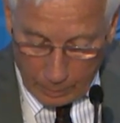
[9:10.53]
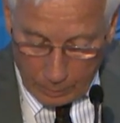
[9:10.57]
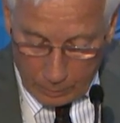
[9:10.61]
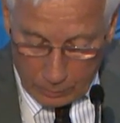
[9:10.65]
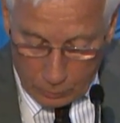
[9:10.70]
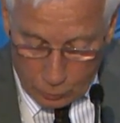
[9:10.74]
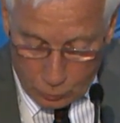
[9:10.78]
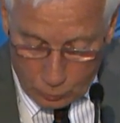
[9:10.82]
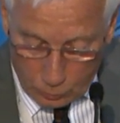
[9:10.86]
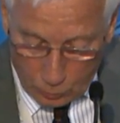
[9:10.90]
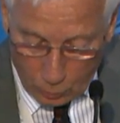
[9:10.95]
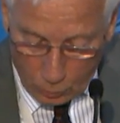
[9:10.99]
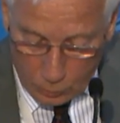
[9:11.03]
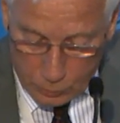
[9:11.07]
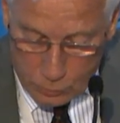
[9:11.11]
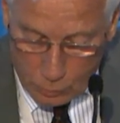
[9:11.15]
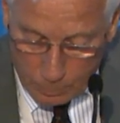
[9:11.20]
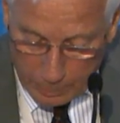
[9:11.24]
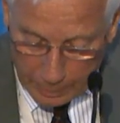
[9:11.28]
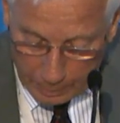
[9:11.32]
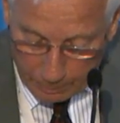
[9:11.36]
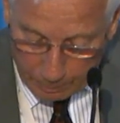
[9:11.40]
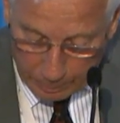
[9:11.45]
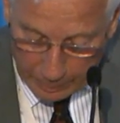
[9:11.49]
should also
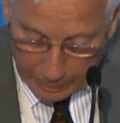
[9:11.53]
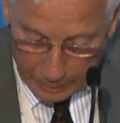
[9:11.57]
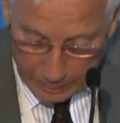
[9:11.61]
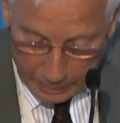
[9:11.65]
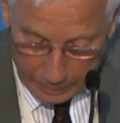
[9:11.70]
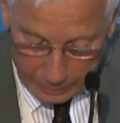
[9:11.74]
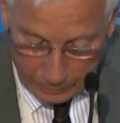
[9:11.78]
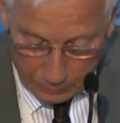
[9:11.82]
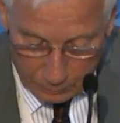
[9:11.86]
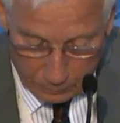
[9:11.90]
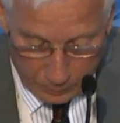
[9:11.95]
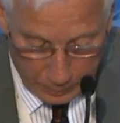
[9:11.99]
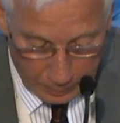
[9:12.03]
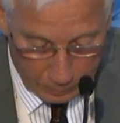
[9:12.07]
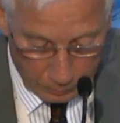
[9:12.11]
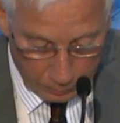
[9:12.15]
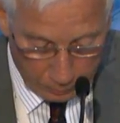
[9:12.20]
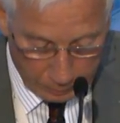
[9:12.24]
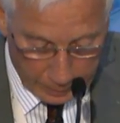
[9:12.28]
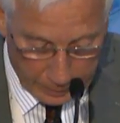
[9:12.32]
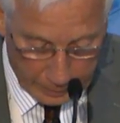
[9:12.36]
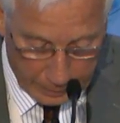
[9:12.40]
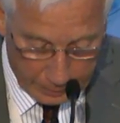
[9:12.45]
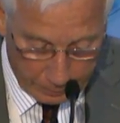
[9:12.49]
be applied to the Ukraine